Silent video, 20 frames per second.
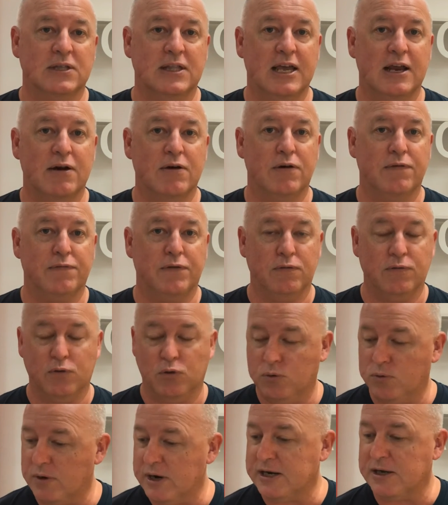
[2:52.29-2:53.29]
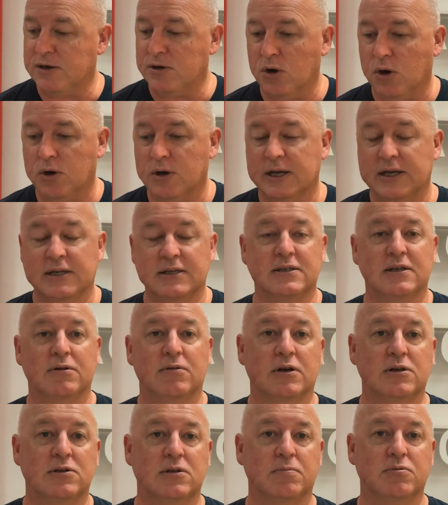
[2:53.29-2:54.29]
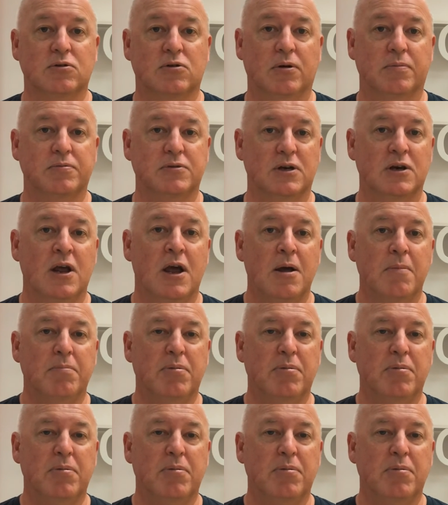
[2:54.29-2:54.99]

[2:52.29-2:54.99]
there if you've already got a Xero subscription.